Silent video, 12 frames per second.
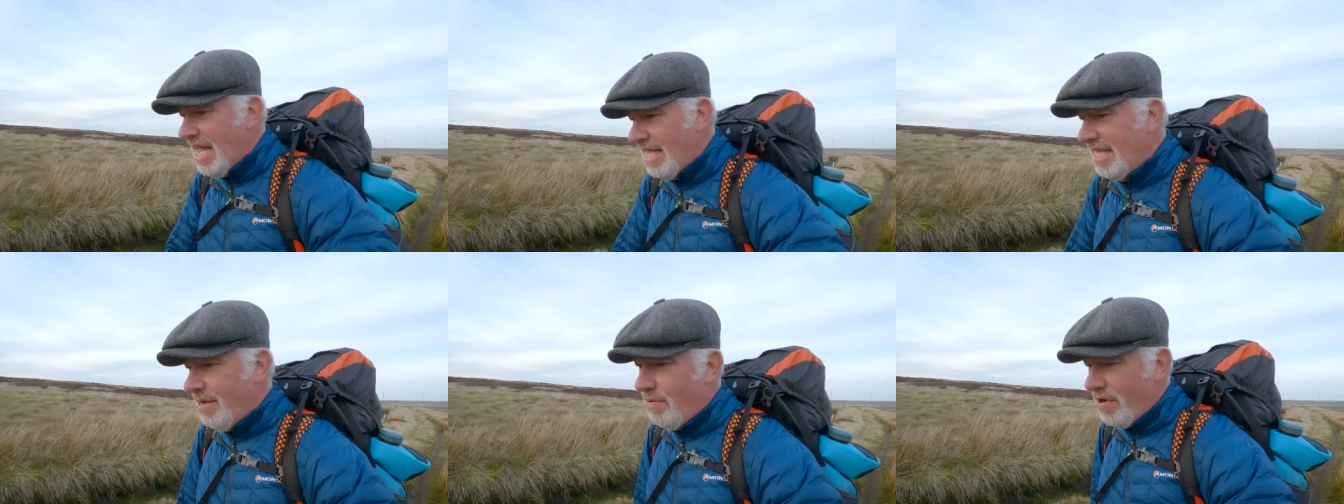
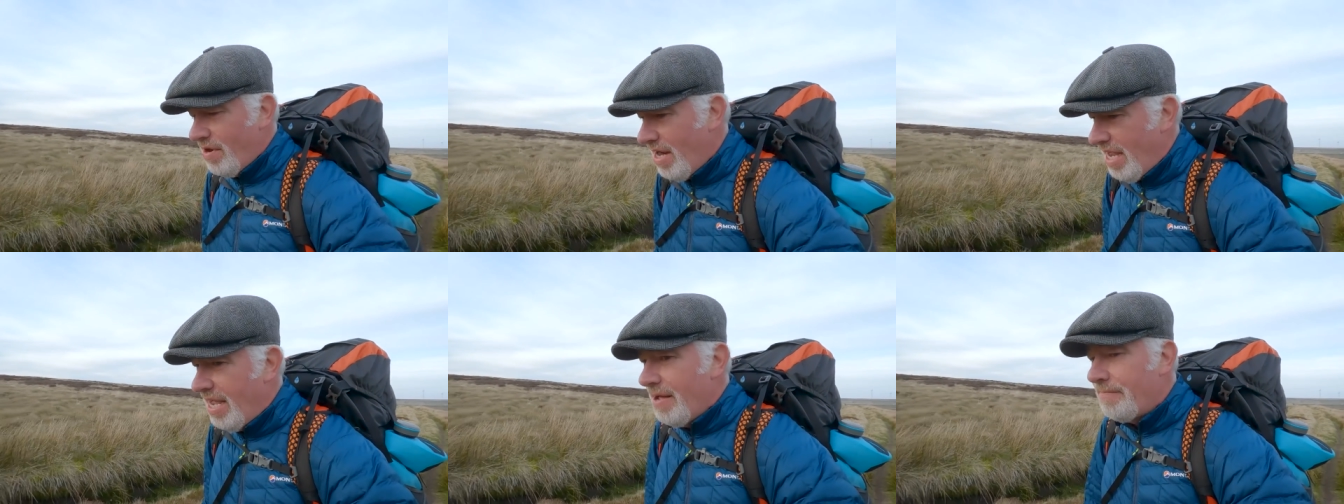They were
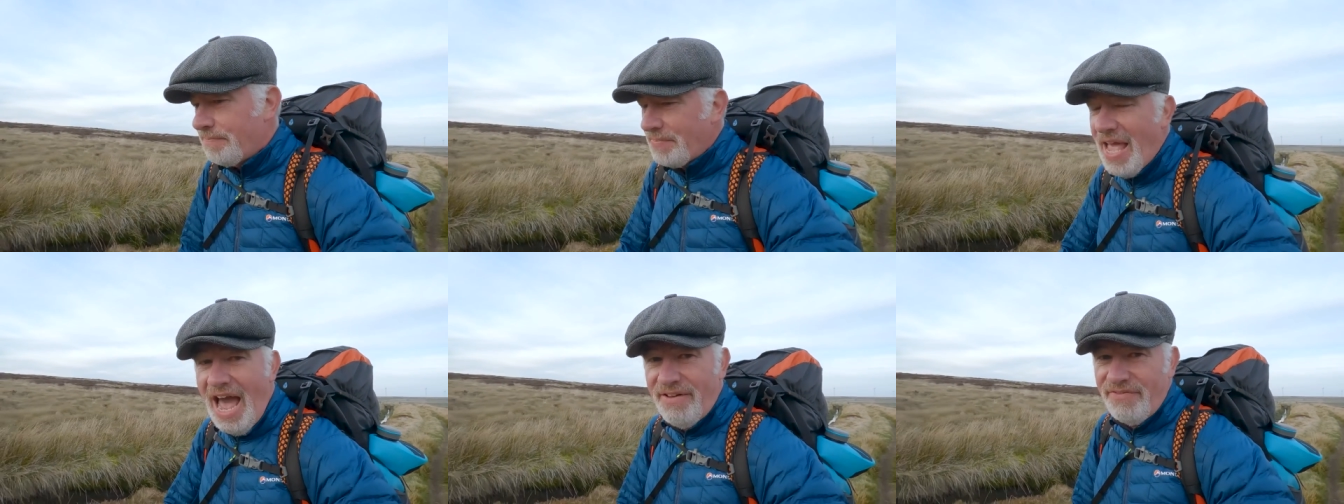uh,
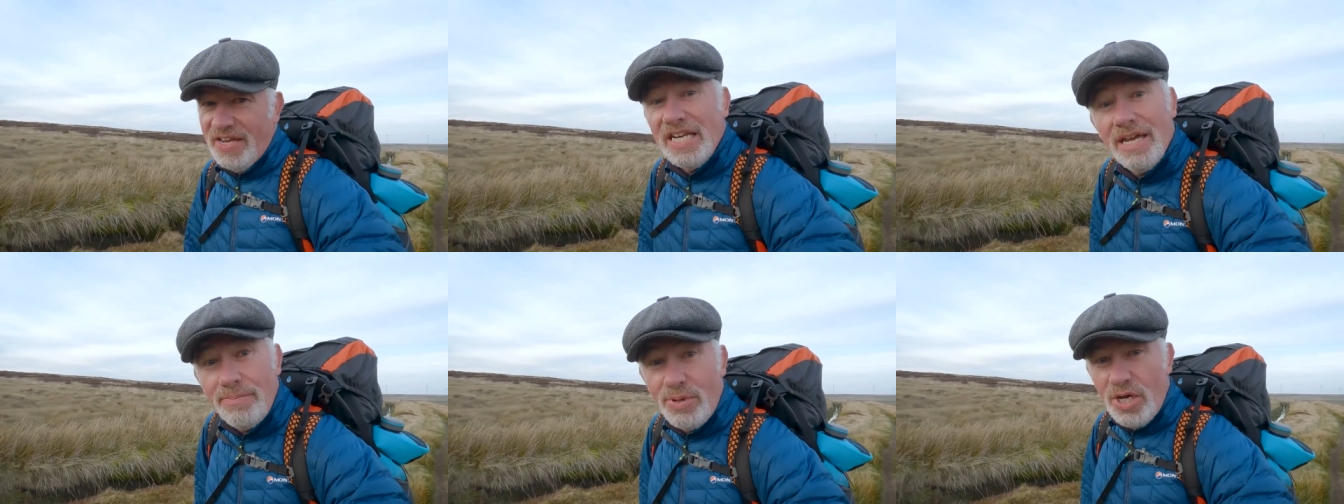
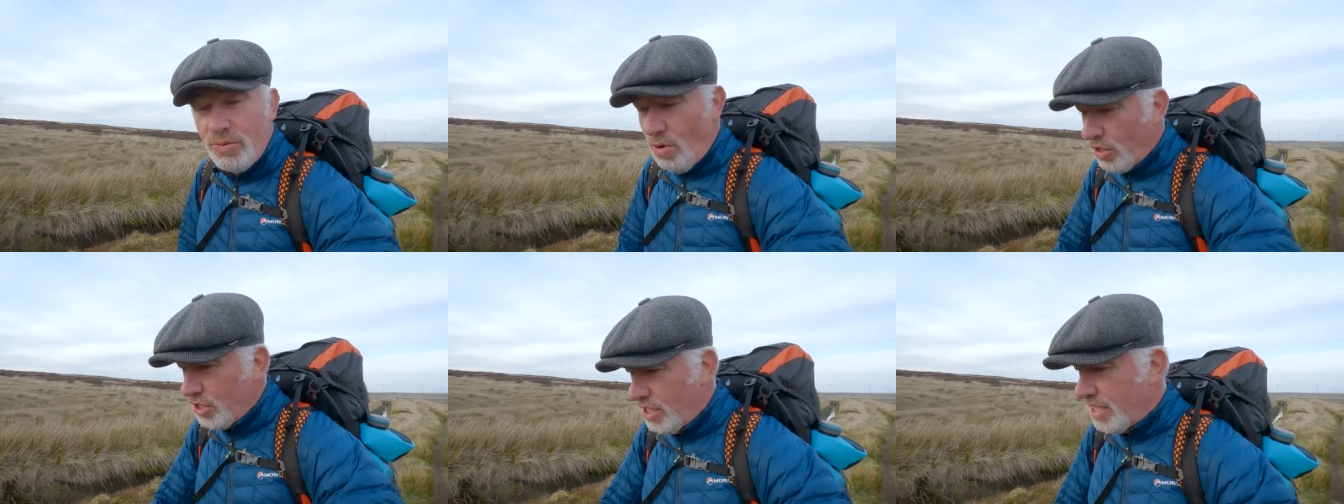avid bird
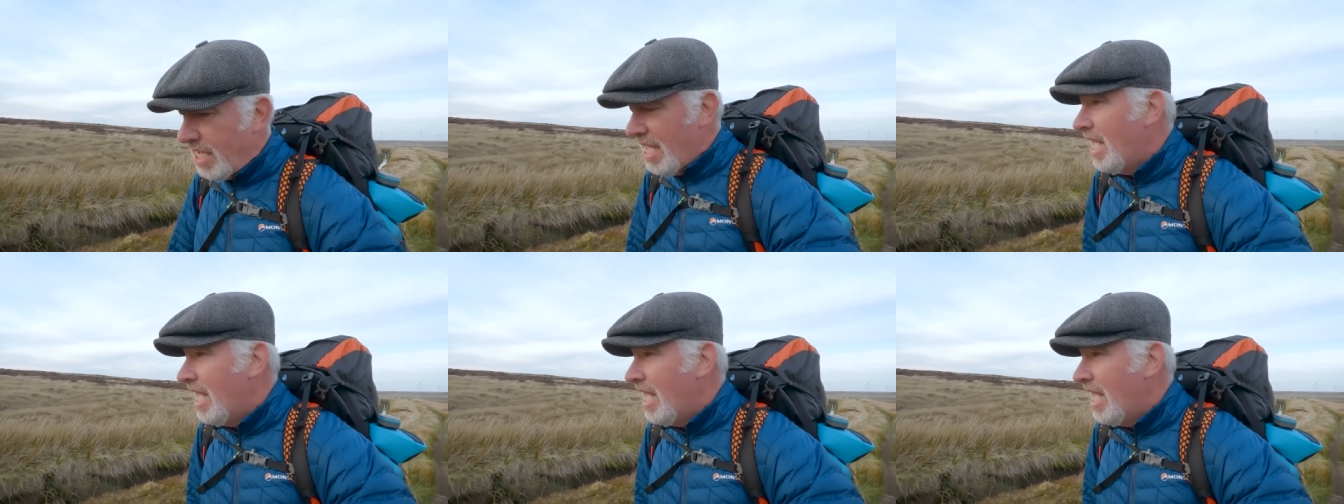watchers.